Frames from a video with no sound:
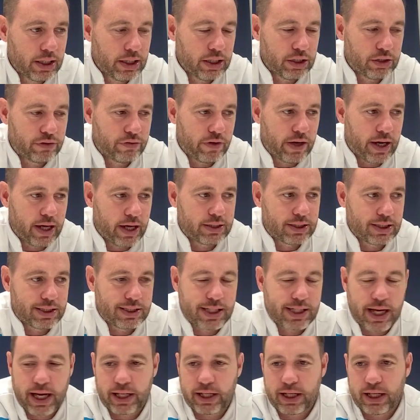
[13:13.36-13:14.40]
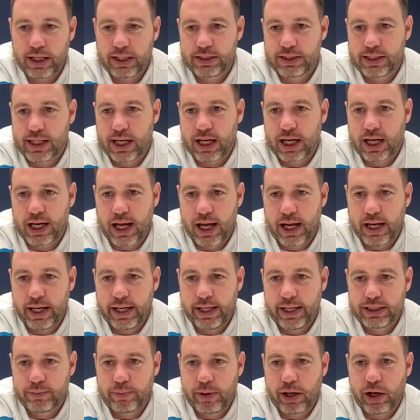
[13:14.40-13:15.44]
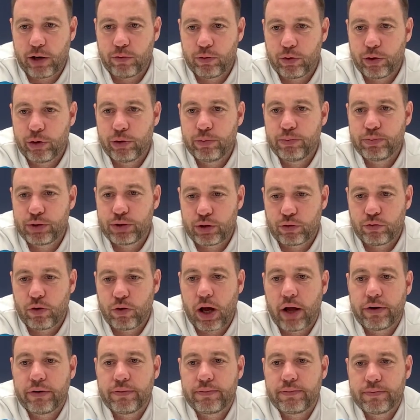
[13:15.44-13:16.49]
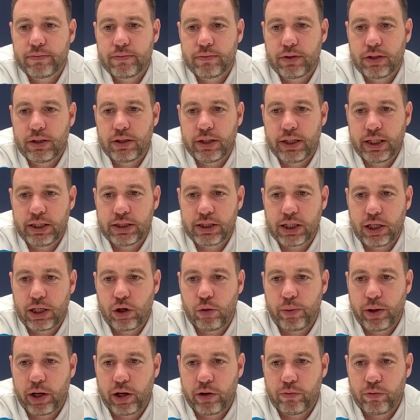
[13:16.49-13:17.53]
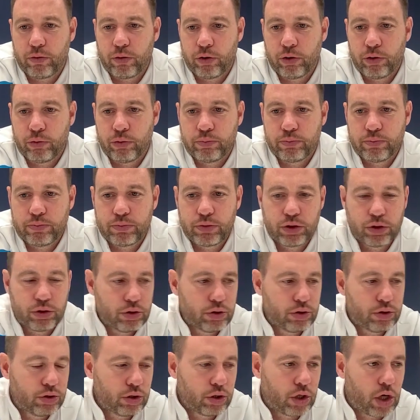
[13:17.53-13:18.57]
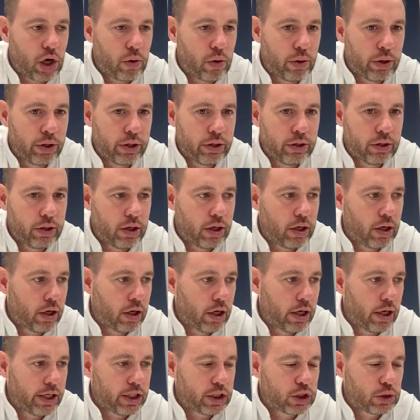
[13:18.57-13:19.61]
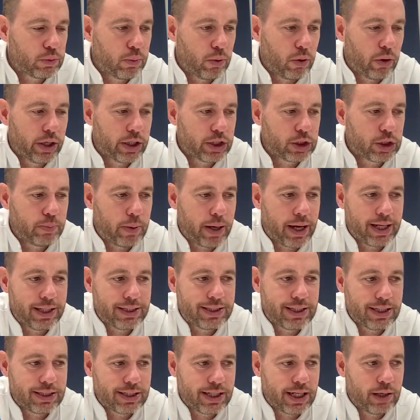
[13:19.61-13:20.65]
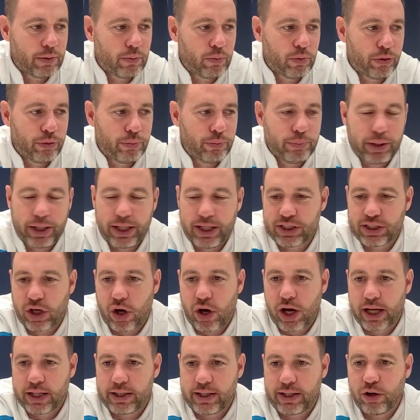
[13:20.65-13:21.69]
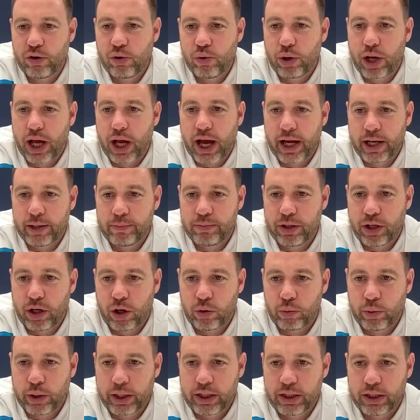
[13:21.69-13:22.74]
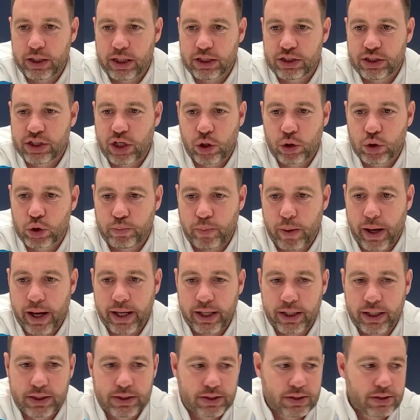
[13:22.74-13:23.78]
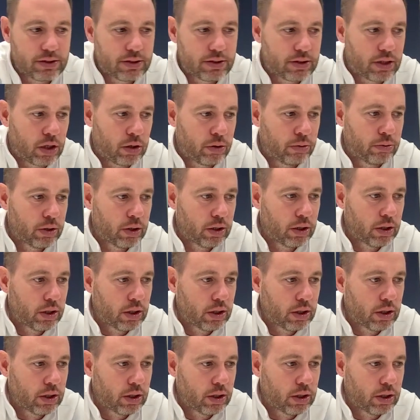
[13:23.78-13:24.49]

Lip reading: it's fair to say that Sinclair needs a bit of room to run. He needs a little bit of room to go and exploit spaces. And it wouldn't be his ideal game, you know, when there's no space. So